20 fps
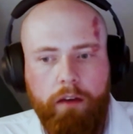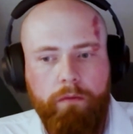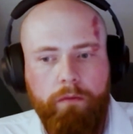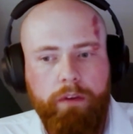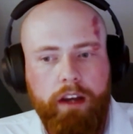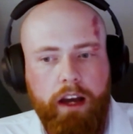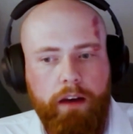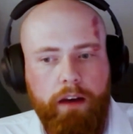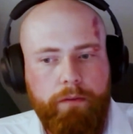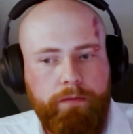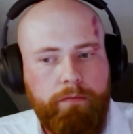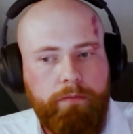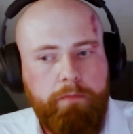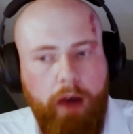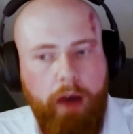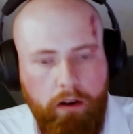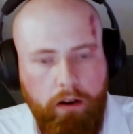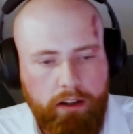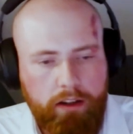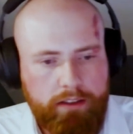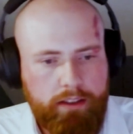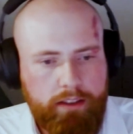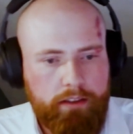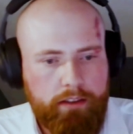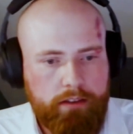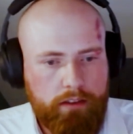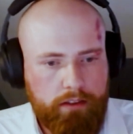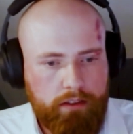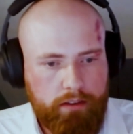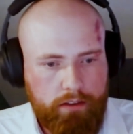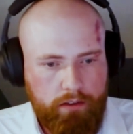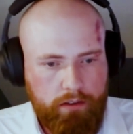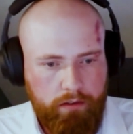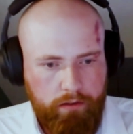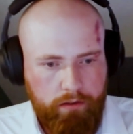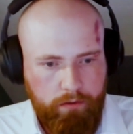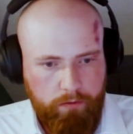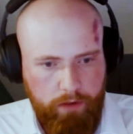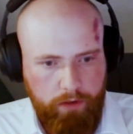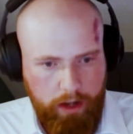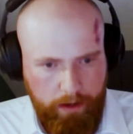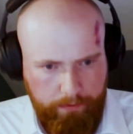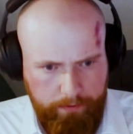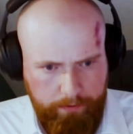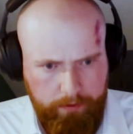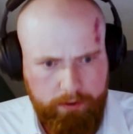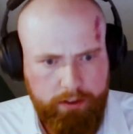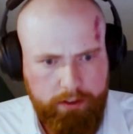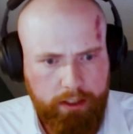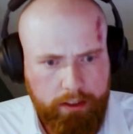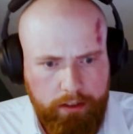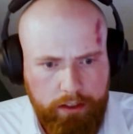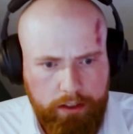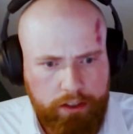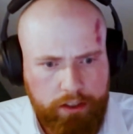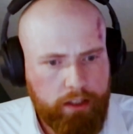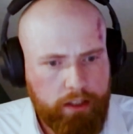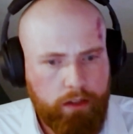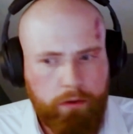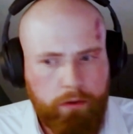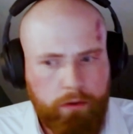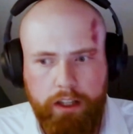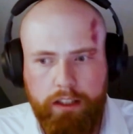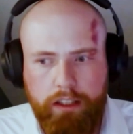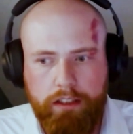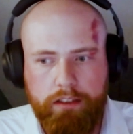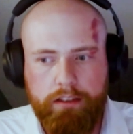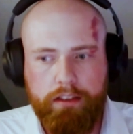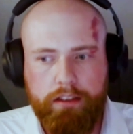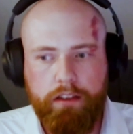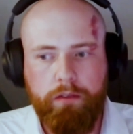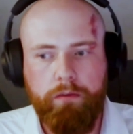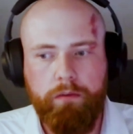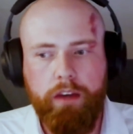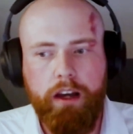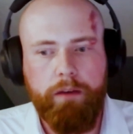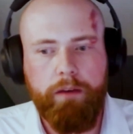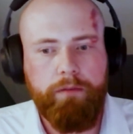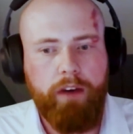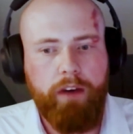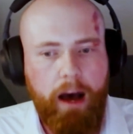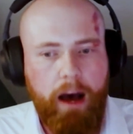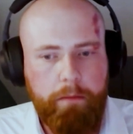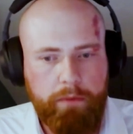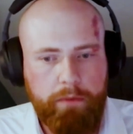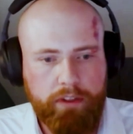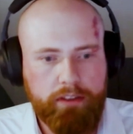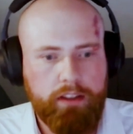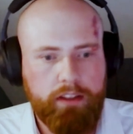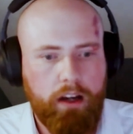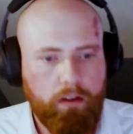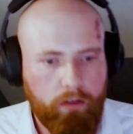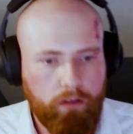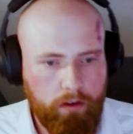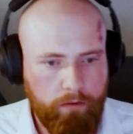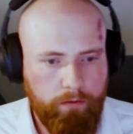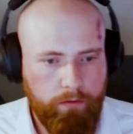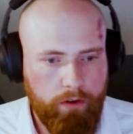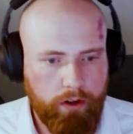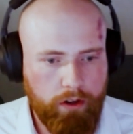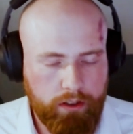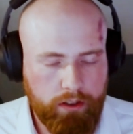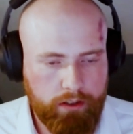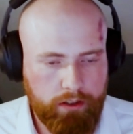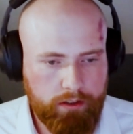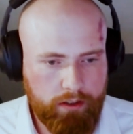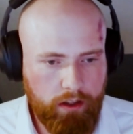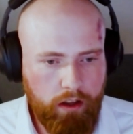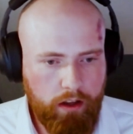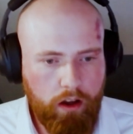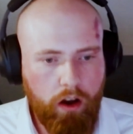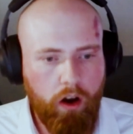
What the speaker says: We have power sensors. We have signal generators. We have up and down converters.